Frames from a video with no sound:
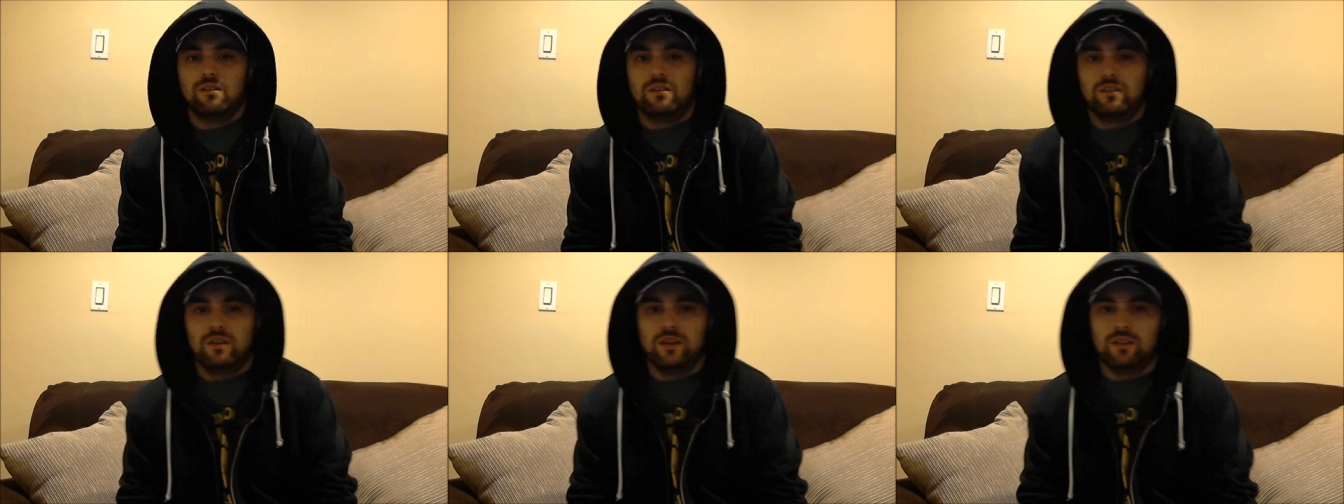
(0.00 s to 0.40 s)

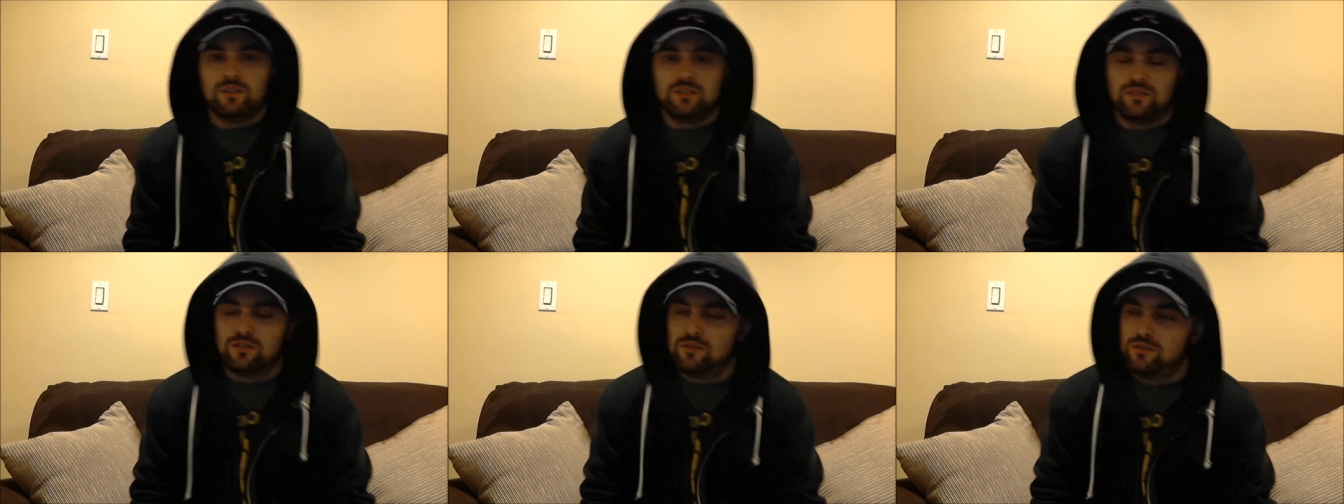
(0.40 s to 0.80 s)

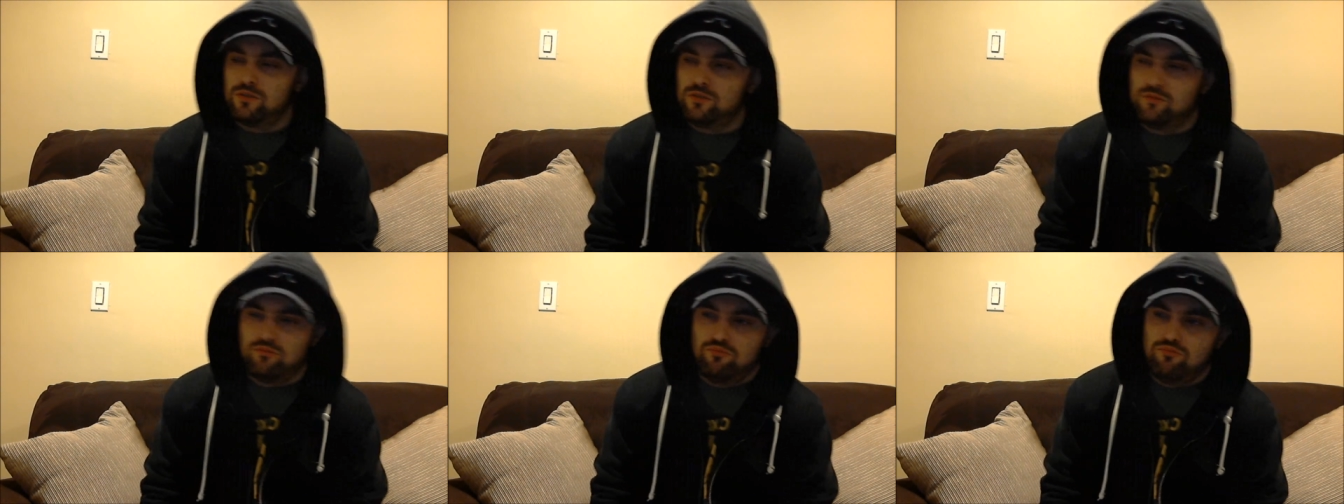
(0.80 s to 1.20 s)
It's
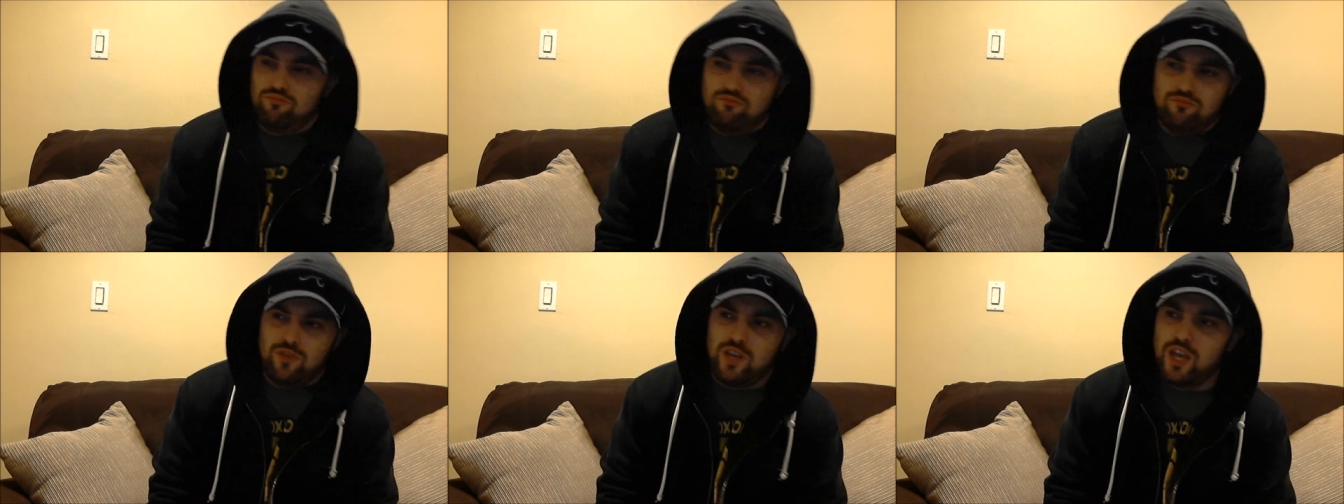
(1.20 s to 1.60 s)

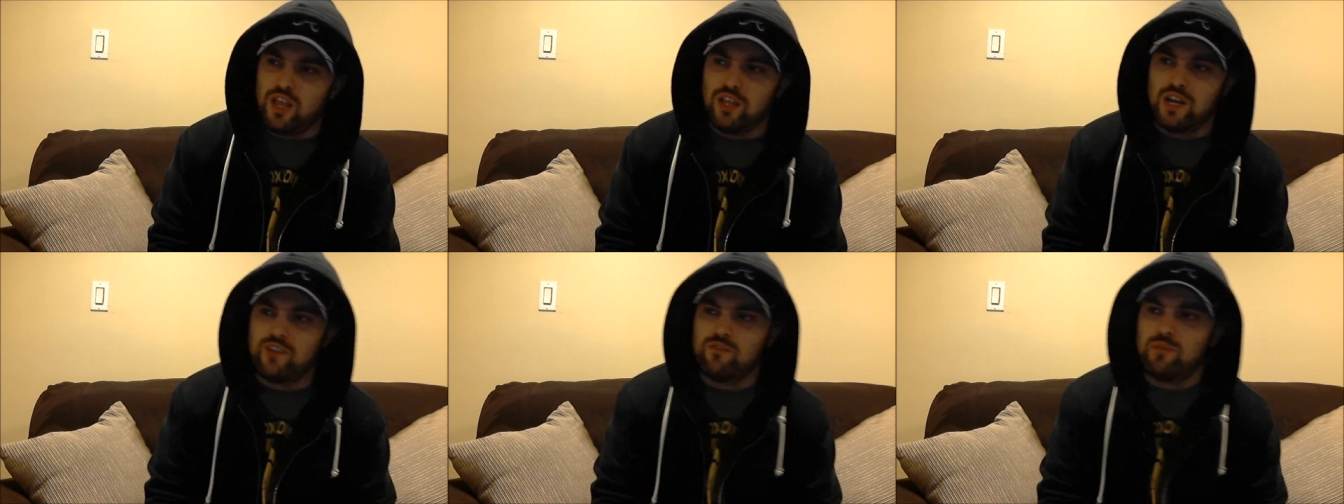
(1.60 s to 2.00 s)

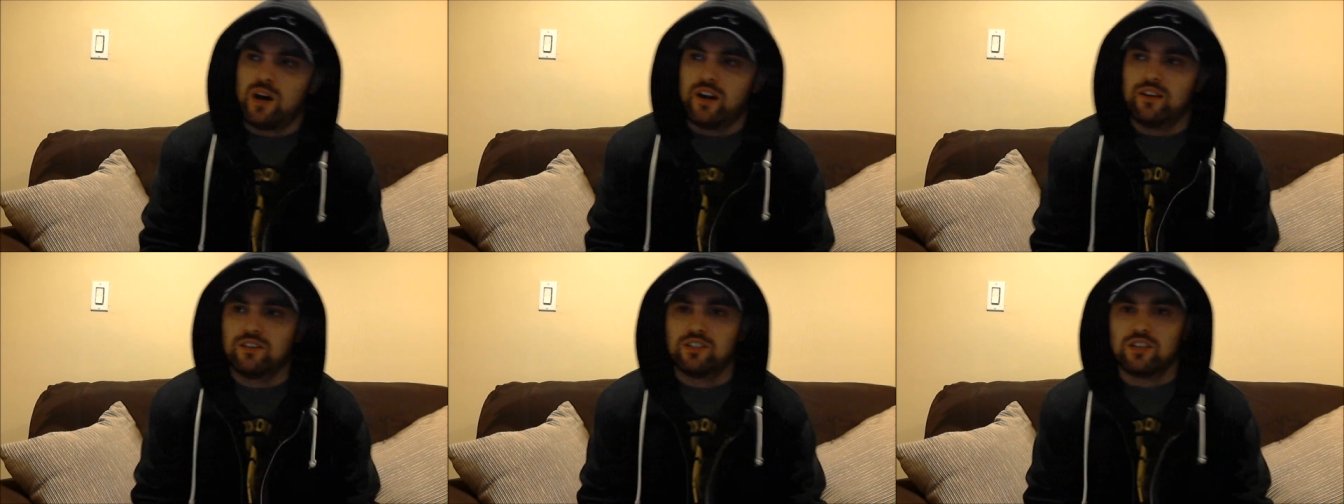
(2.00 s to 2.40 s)
killing
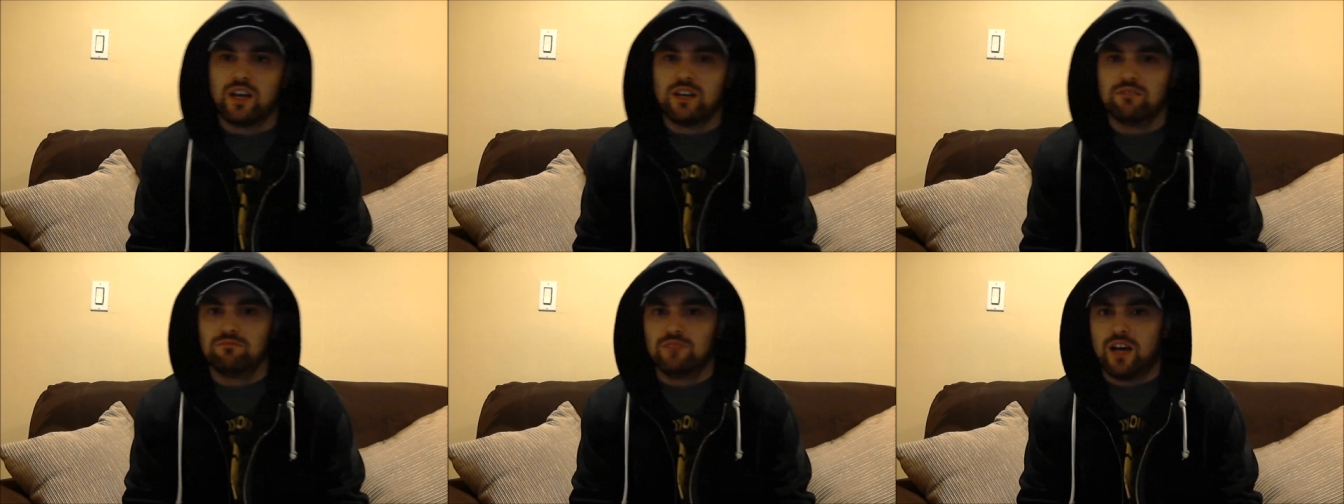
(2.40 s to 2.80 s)
everybody in
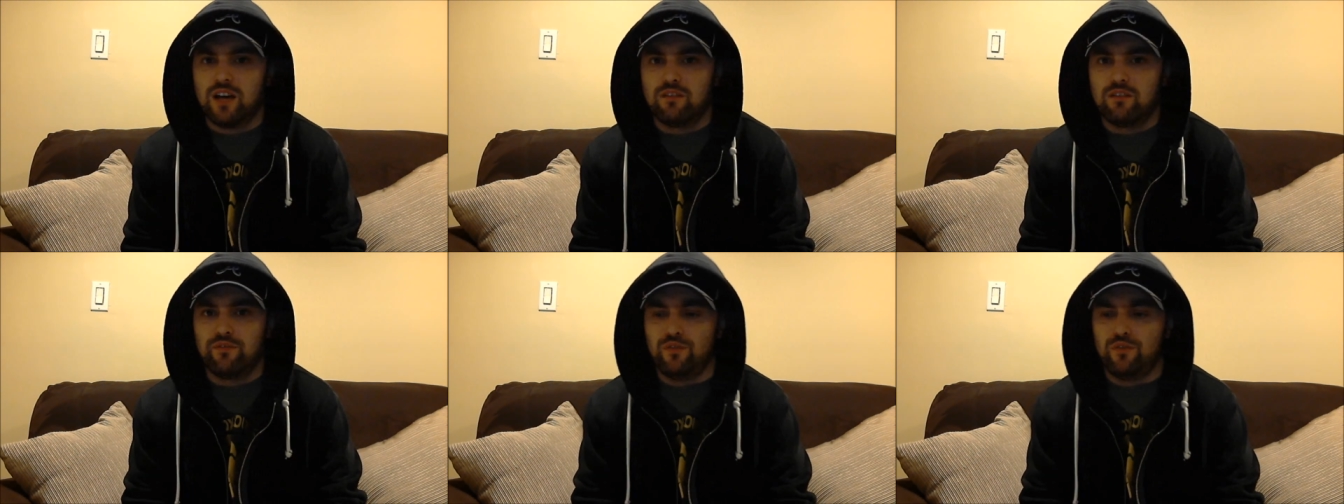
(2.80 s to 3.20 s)
sight. I had
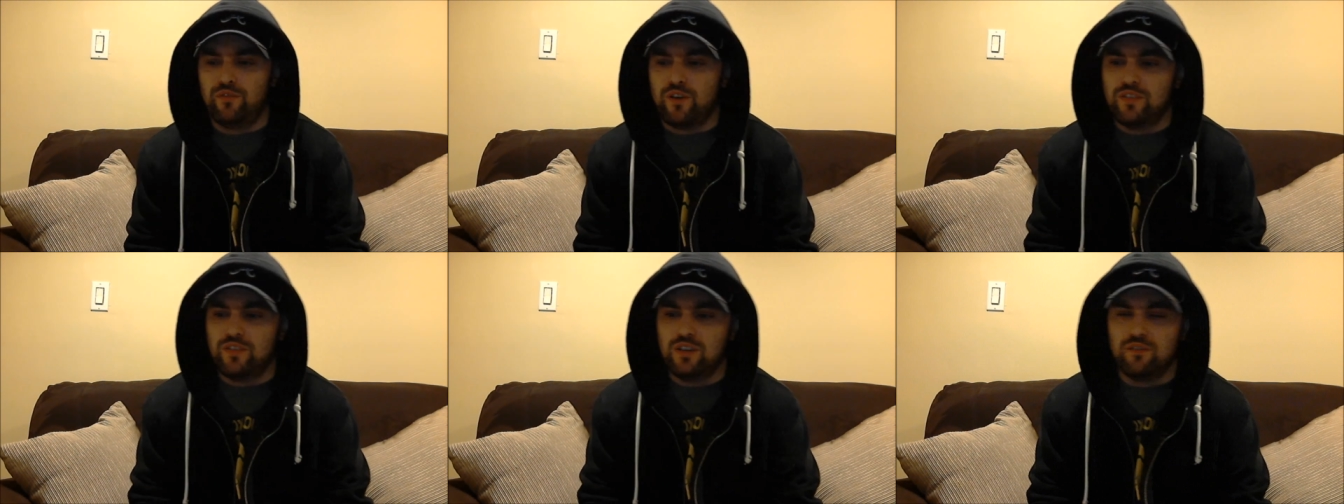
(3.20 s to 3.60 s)
a few
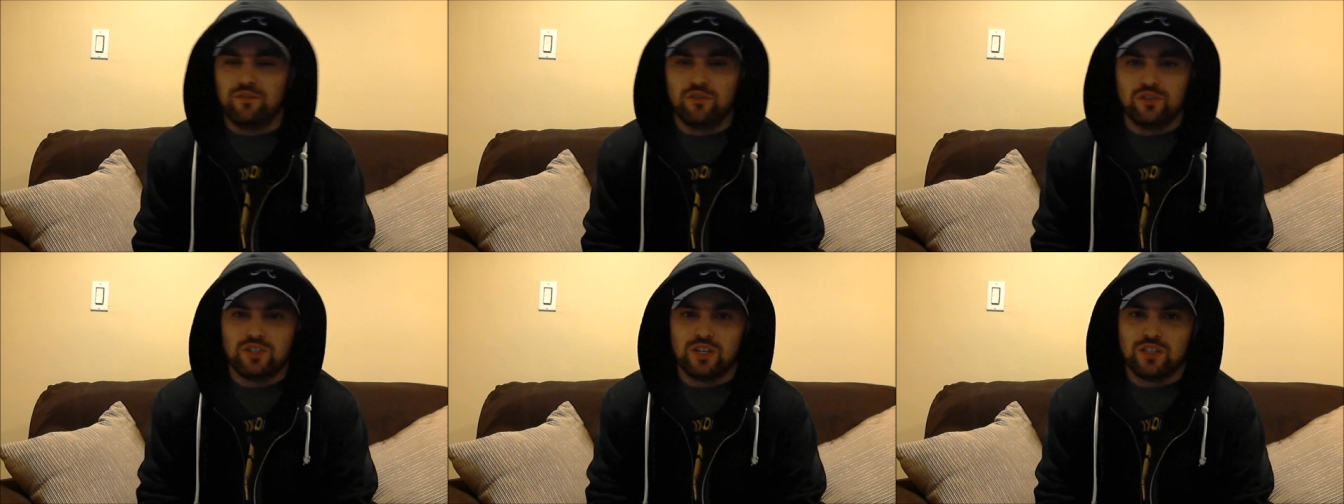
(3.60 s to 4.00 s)
fifty, a
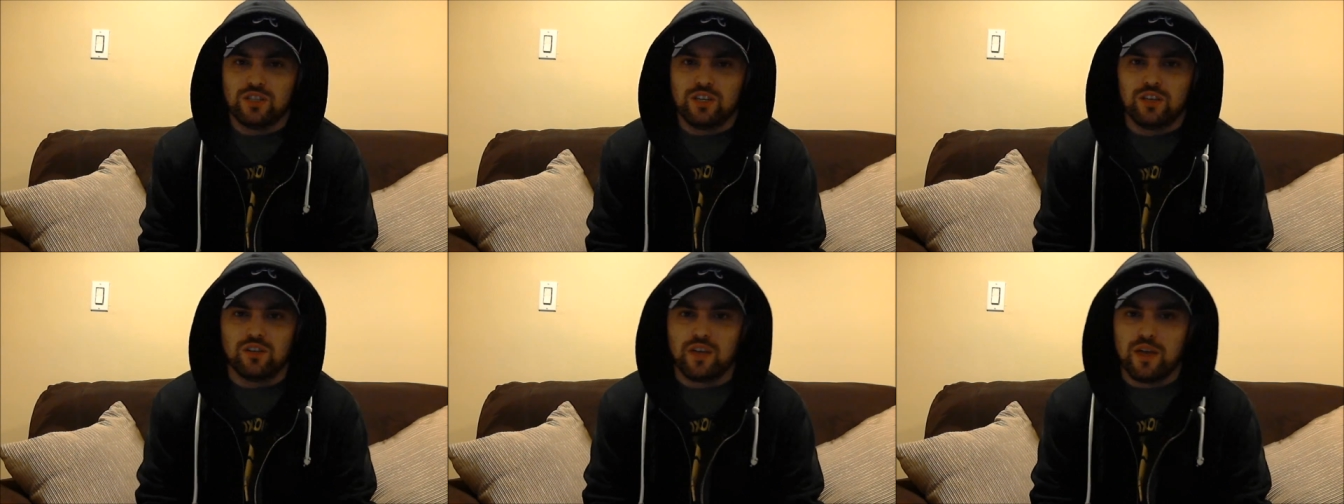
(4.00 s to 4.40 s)
few sixty
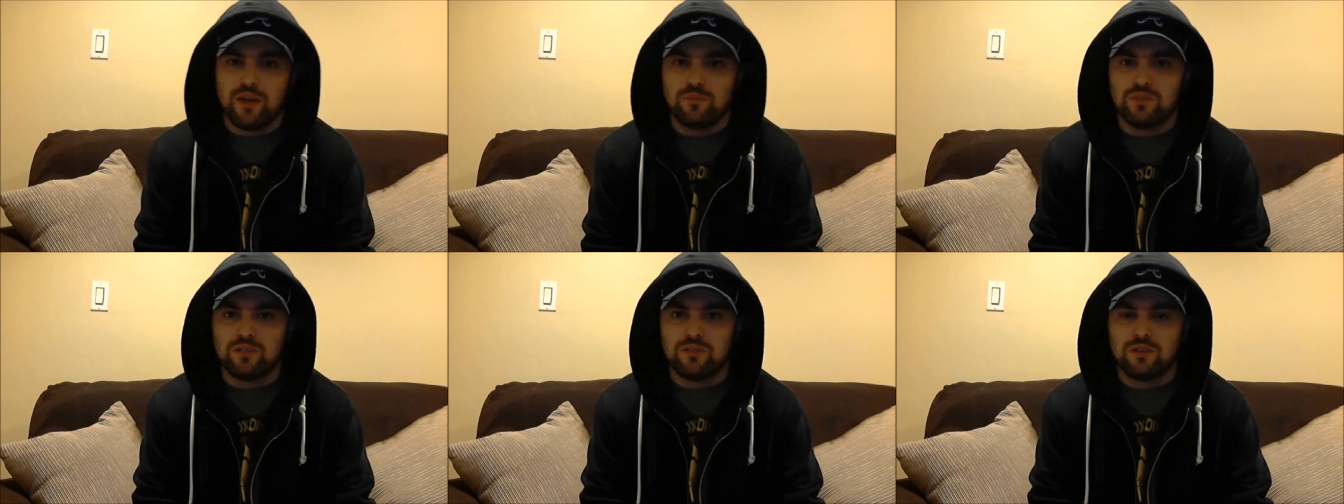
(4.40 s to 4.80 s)
kill
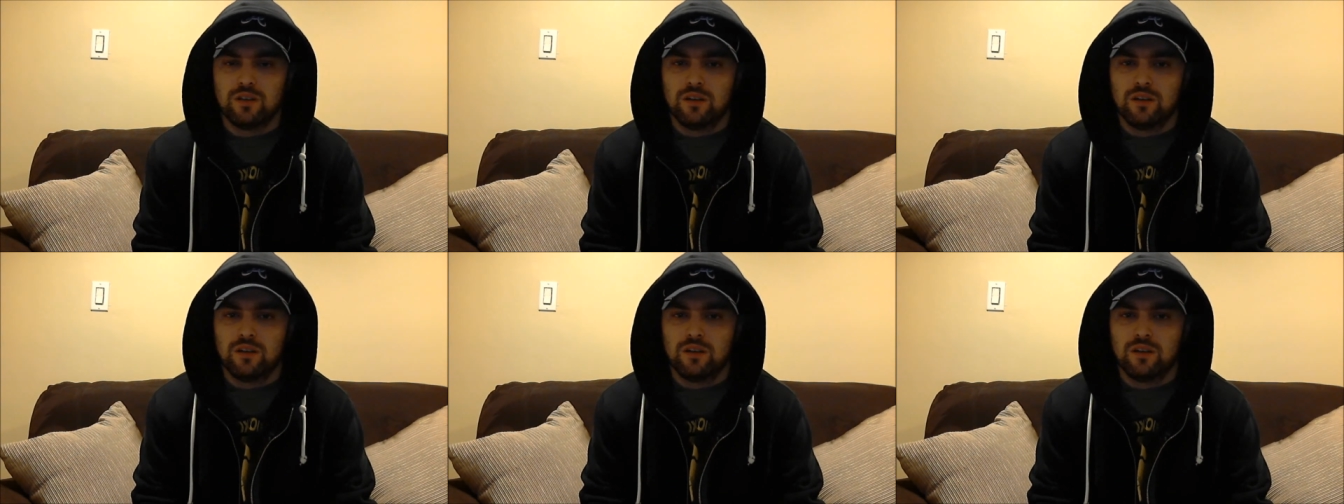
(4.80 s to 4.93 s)
games.